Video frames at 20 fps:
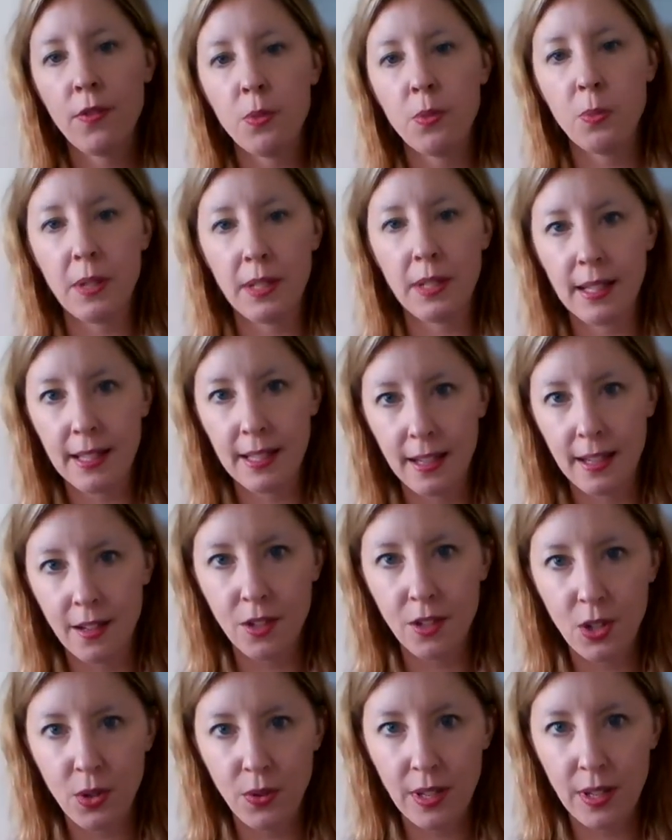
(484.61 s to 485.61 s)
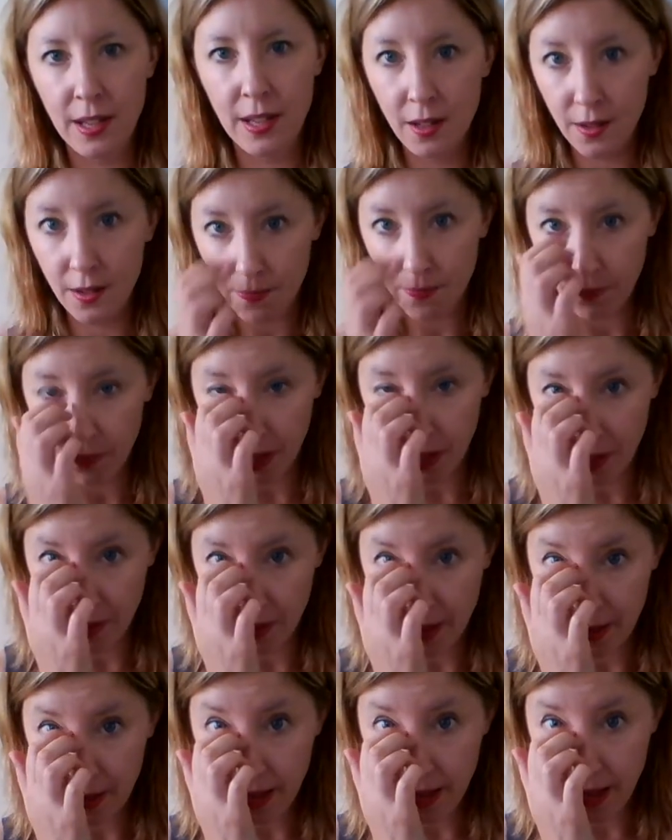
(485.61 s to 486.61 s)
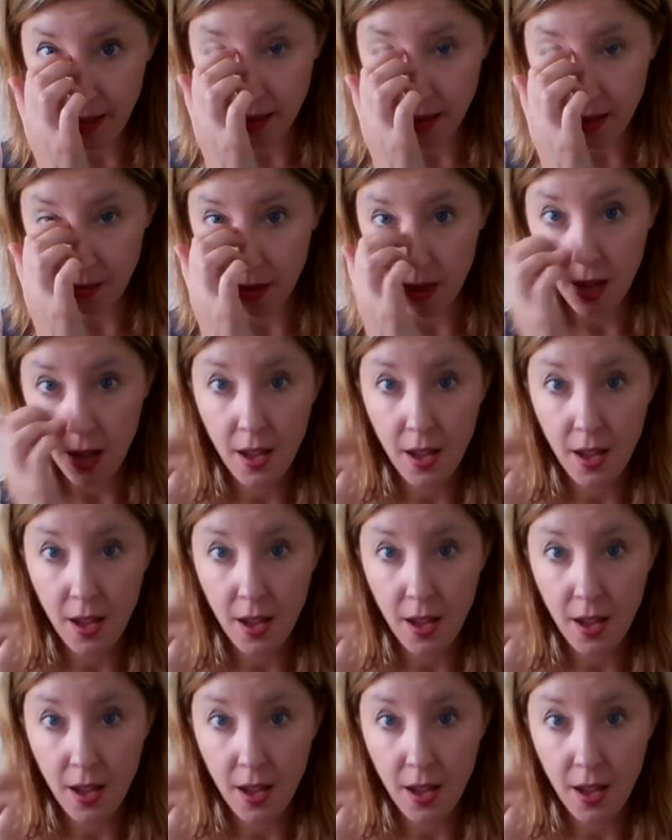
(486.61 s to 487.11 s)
from one container to another and there's nothing